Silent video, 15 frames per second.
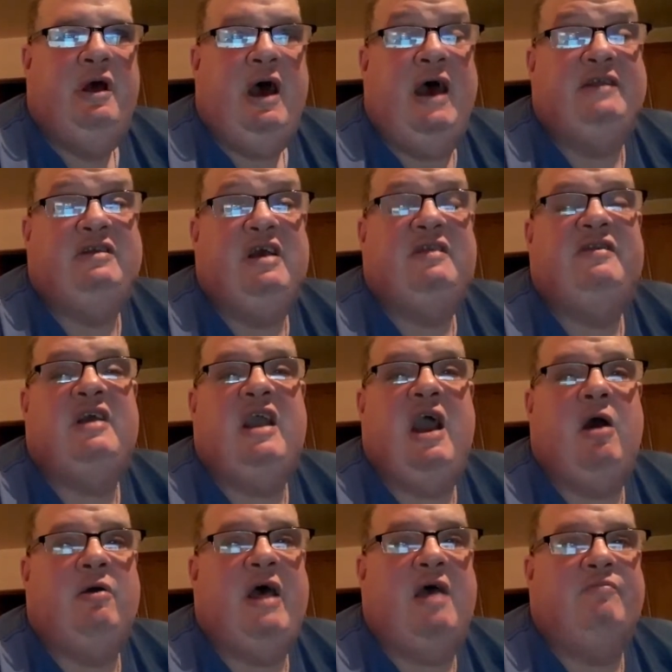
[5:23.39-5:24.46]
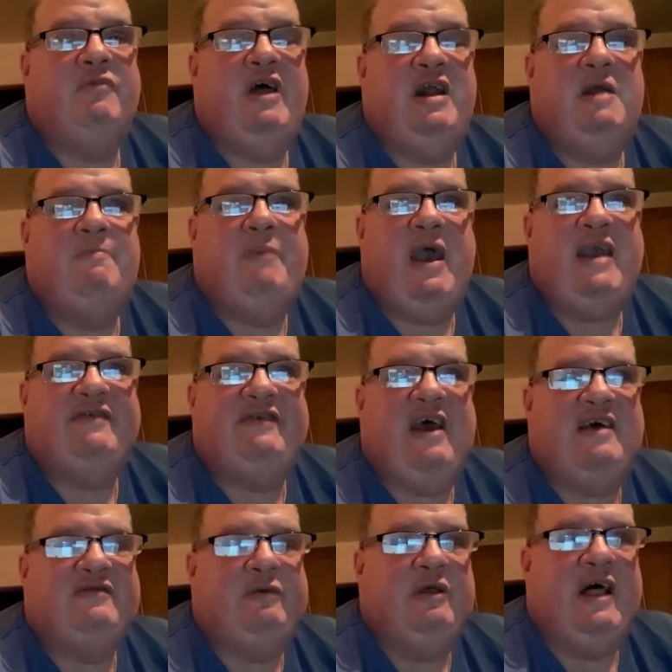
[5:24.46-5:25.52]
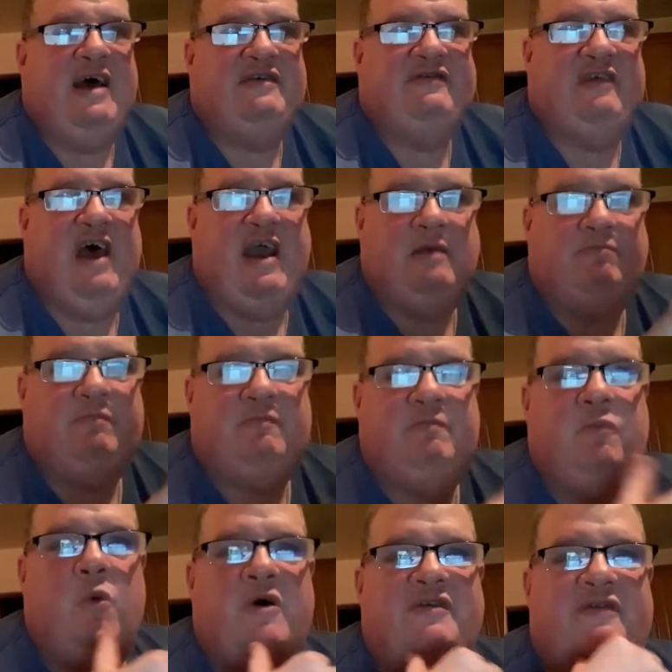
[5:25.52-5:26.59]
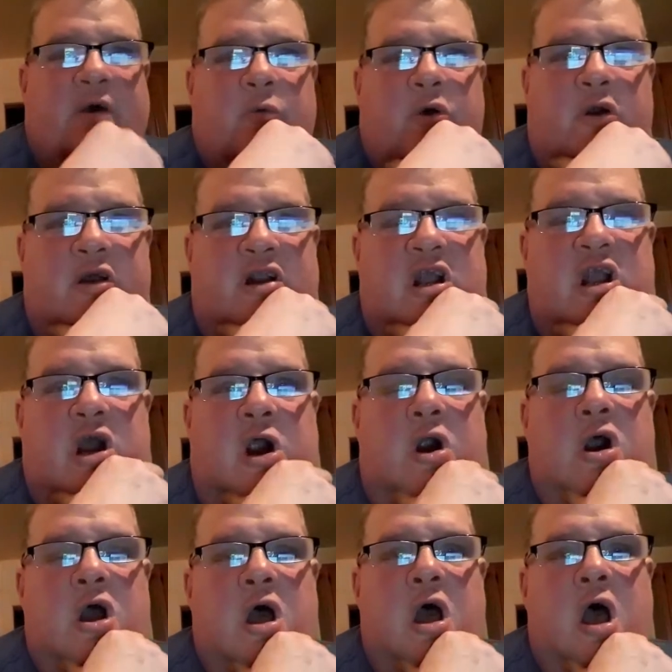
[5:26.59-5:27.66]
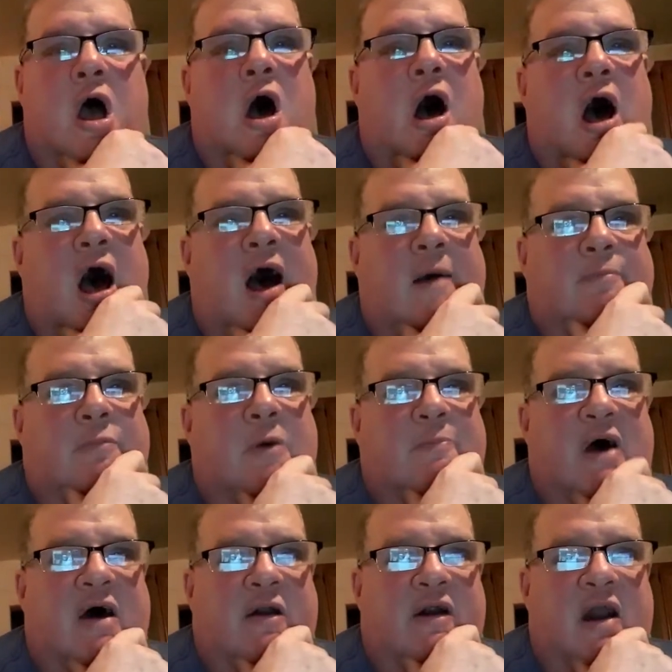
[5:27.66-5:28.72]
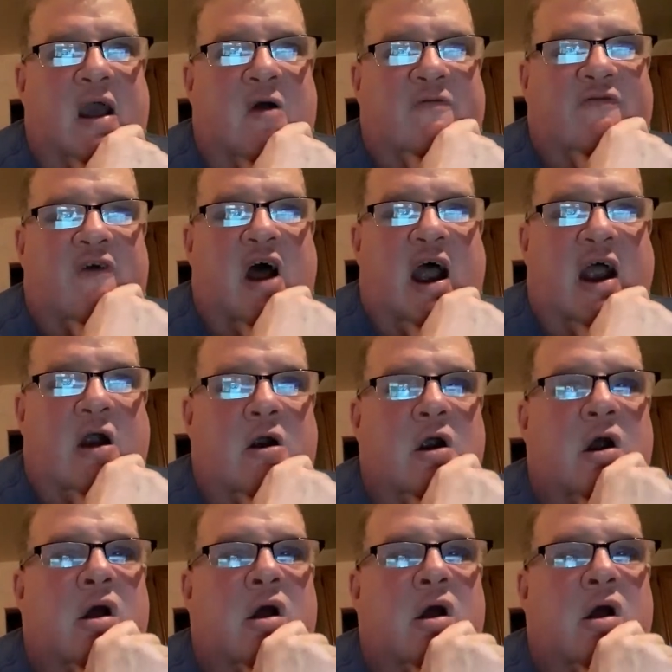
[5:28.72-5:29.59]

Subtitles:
I did the air. Lady Bass asked me last night, ones that were in here, about an air fryer.